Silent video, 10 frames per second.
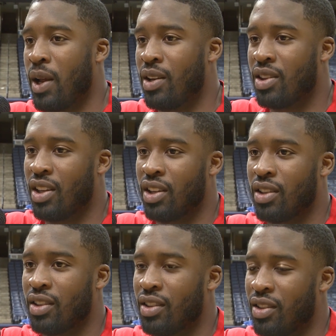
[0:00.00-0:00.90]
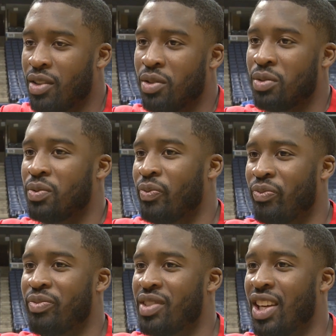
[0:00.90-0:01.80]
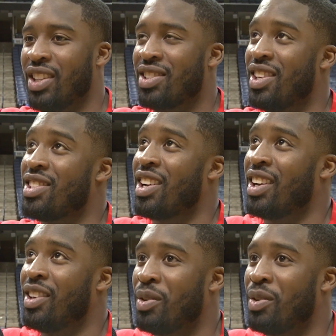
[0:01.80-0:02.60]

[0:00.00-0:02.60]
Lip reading: And to think, you know, to end the season out,